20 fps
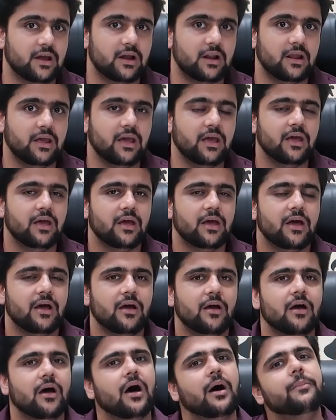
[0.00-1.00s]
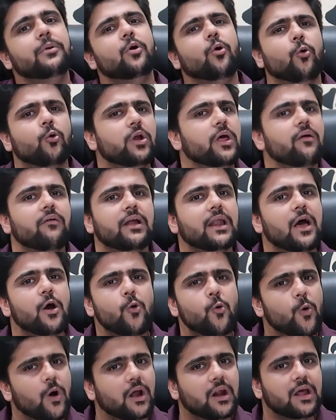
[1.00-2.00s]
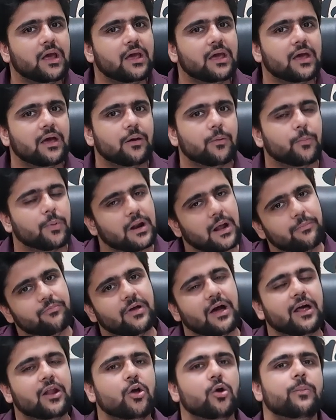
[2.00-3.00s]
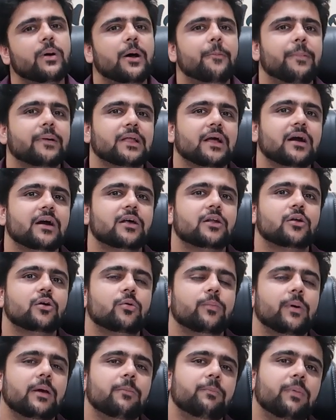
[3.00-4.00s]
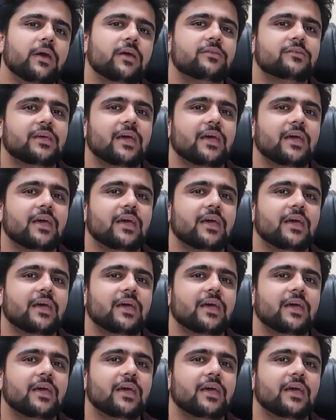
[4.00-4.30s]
It hasn't happened yet, but you are going to find out how the paste is,